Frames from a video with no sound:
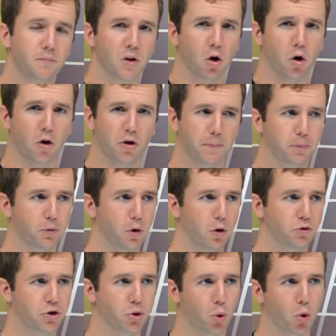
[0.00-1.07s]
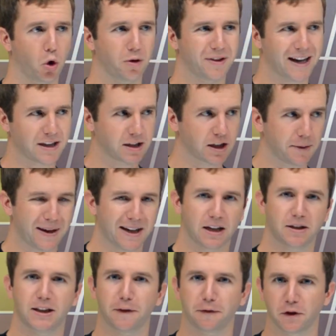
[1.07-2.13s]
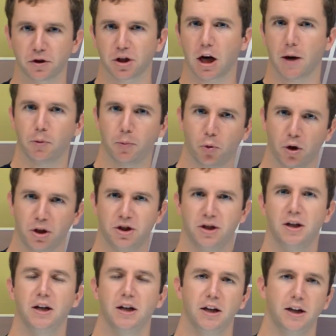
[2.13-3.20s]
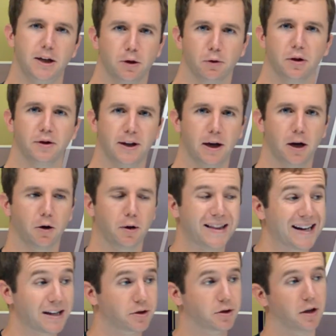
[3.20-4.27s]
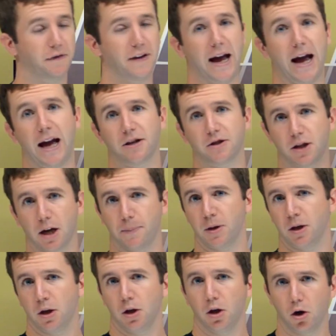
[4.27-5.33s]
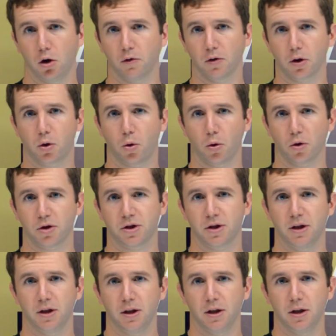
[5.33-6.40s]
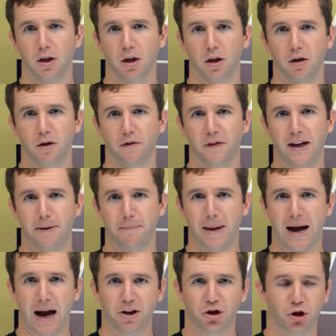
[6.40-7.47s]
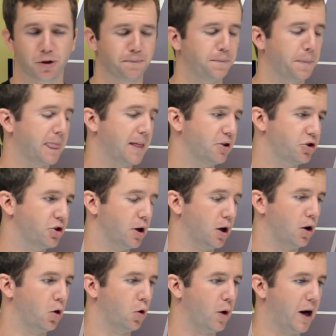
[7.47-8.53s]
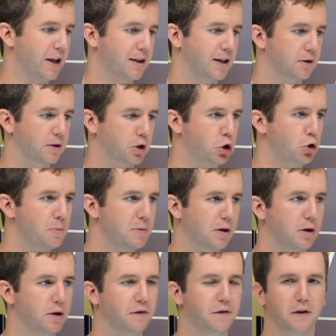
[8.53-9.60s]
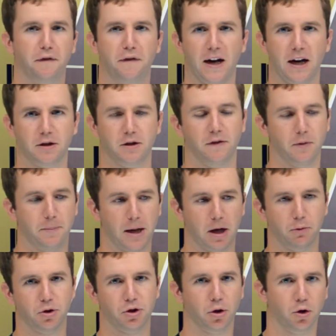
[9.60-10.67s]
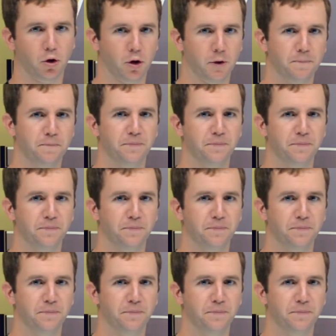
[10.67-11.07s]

on the Pro Tour. That's going to make a difference, a couple points here and there, and that stuff adds up over the course of a match. So I think the cumulative effect of the better return